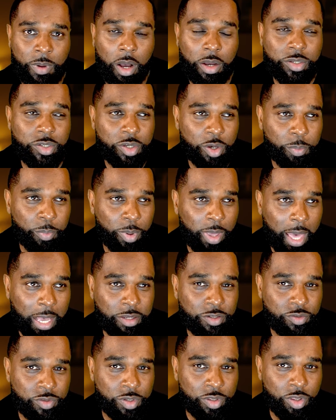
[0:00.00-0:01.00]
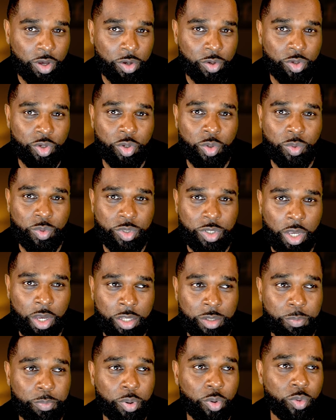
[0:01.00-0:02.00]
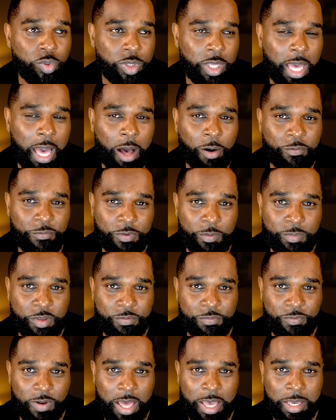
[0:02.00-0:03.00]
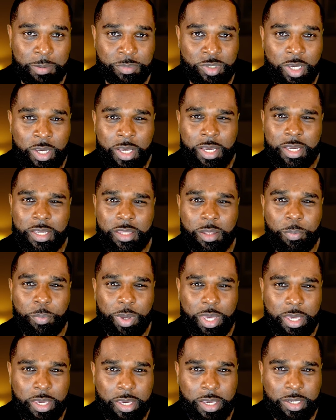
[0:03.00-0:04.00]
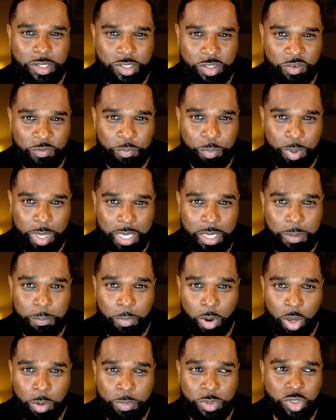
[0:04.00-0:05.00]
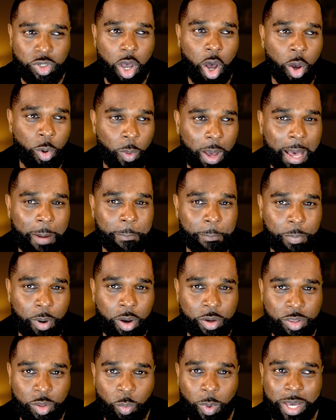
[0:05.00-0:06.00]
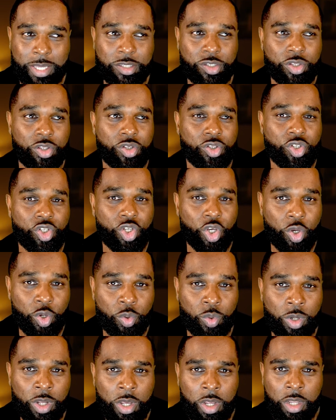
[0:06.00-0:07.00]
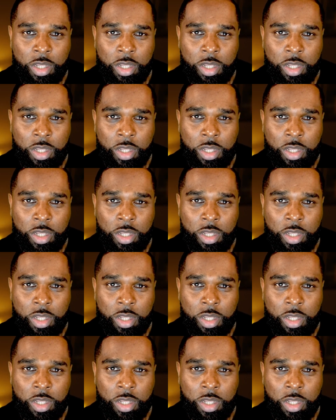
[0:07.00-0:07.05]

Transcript: Oscar Piastri, though, pulled it out from the flames in the peakiest of peak moments. Oh, and by the way, to the tune,